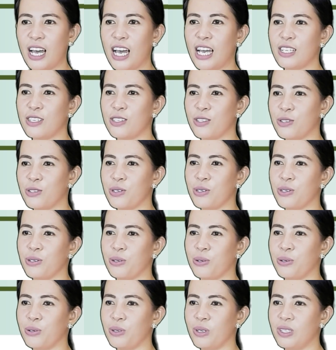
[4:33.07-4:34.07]
has
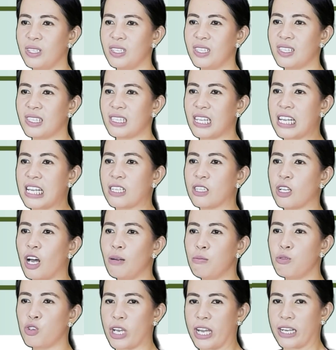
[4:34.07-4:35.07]
2 distinct
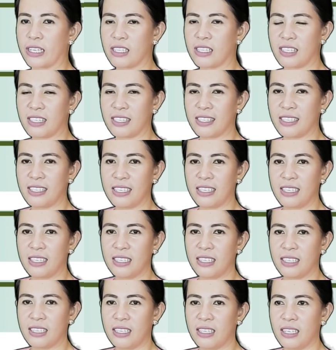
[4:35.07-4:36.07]
objects.
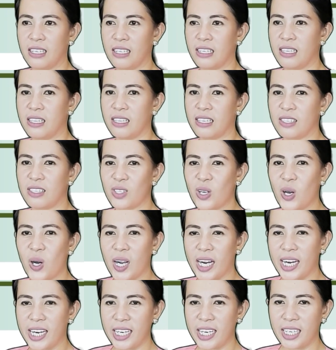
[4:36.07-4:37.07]
These
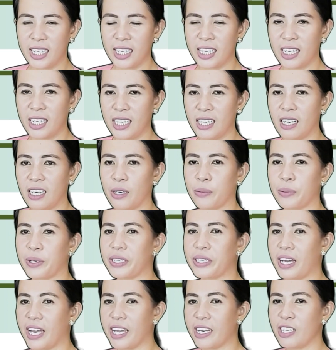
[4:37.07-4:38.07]
are our
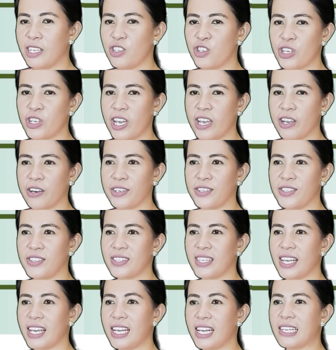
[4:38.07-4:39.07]
dining chairs
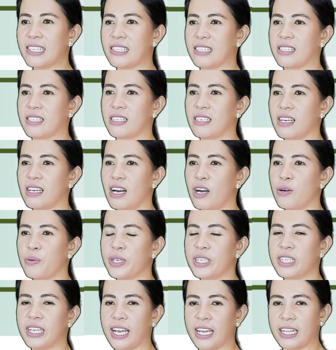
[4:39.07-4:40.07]
and
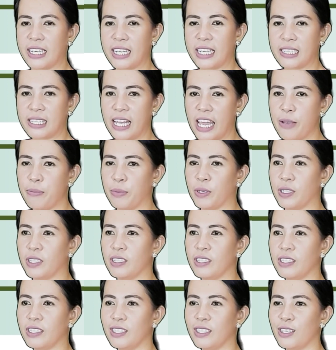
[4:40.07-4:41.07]
our dining
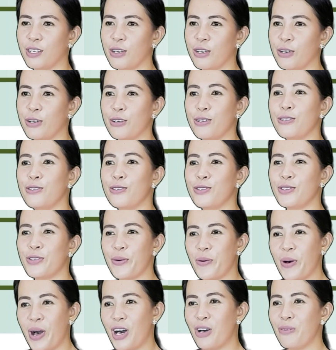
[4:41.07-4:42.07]
table.
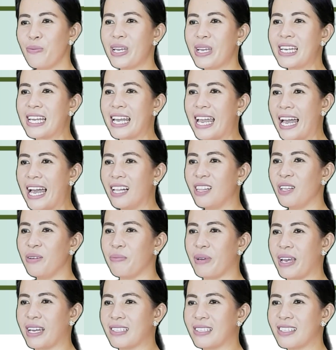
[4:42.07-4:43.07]
So how many
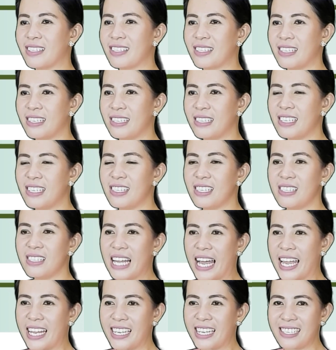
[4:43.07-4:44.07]
elements does a
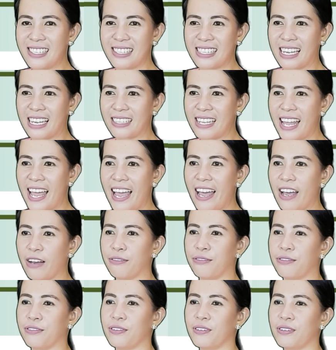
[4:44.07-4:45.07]
dining set have?